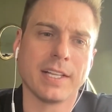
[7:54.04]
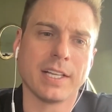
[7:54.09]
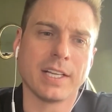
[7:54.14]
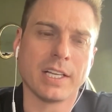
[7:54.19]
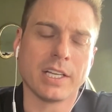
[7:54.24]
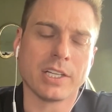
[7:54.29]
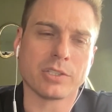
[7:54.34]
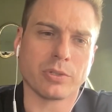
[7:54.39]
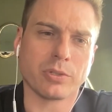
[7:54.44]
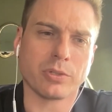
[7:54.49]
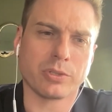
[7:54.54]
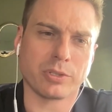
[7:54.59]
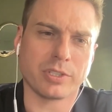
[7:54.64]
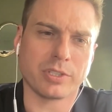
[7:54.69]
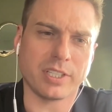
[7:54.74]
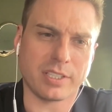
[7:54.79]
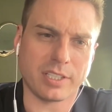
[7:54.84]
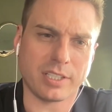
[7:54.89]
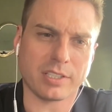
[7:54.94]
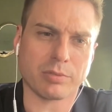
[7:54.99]
So
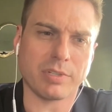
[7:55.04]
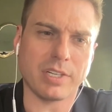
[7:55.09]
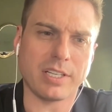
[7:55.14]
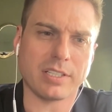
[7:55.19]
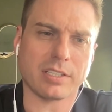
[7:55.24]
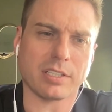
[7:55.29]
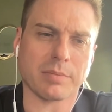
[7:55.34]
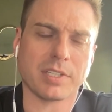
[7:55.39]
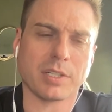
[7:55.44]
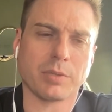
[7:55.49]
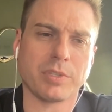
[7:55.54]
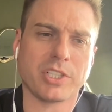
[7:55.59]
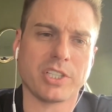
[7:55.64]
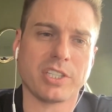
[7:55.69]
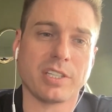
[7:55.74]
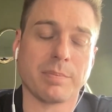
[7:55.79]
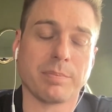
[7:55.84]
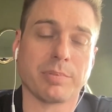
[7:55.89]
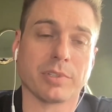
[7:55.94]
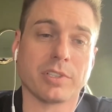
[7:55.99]
this is really something which
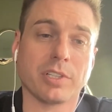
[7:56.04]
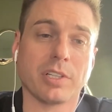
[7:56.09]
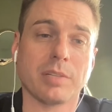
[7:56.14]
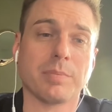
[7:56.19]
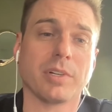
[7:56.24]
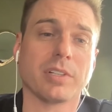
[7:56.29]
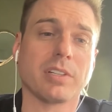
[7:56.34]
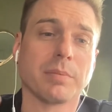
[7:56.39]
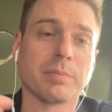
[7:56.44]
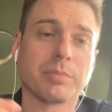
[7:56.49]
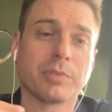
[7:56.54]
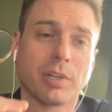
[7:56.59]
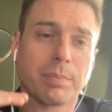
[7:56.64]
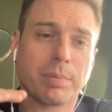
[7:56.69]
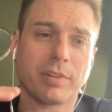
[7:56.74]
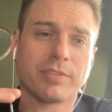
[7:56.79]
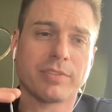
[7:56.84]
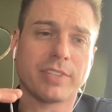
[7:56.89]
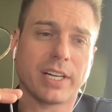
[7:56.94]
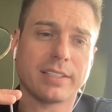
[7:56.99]
is important. But on top
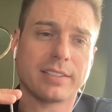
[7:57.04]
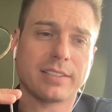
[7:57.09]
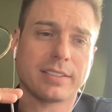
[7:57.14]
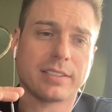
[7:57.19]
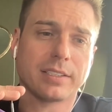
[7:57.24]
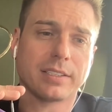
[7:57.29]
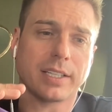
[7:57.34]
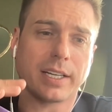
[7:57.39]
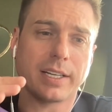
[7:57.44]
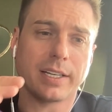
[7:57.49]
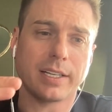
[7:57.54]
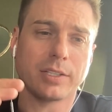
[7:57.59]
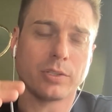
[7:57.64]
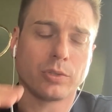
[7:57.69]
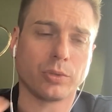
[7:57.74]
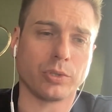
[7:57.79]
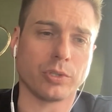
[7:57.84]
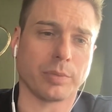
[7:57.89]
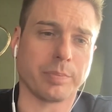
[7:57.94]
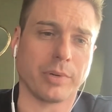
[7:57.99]
of that, and
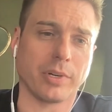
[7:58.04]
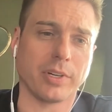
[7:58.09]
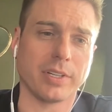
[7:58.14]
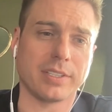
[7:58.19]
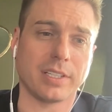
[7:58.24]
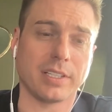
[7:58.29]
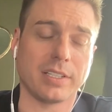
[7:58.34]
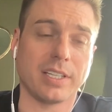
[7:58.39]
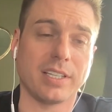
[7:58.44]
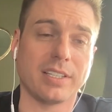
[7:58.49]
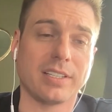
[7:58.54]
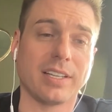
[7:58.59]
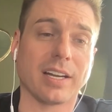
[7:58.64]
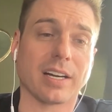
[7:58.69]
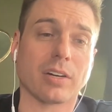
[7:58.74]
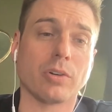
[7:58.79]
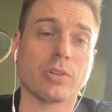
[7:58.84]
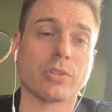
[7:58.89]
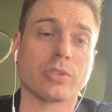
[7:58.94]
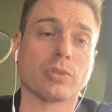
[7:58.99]
to your point, indeed, there
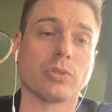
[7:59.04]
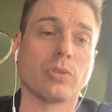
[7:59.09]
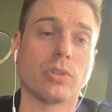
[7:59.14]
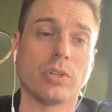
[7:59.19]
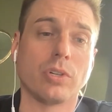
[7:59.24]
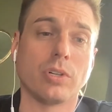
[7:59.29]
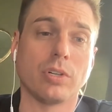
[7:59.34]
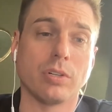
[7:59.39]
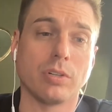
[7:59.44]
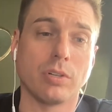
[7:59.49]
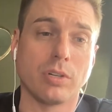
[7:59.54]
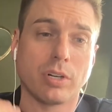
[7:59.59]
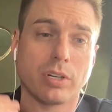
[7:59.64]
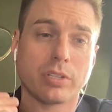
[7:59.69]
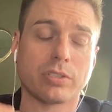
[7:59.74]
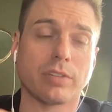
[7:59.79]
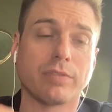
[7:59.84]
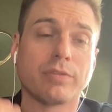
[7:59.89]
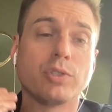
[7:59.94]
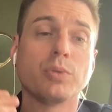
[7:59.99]
are also
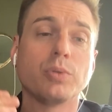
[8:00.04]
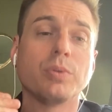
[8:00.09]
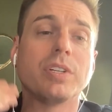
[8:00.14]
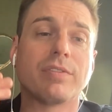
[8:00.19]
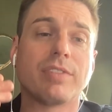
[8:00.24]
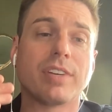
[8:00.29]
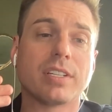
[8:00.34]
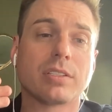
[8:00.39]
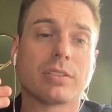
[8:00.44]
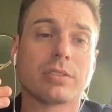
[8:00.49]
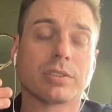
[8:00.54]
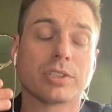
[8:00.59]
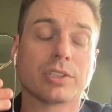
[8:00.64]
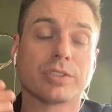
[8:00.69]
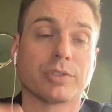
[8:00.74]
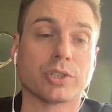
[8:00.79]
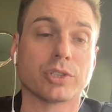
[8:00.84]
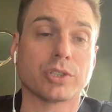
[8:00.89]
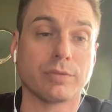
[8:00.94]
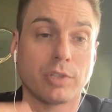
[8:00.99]
lots of new investors.
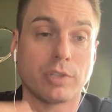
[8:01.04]
First of all,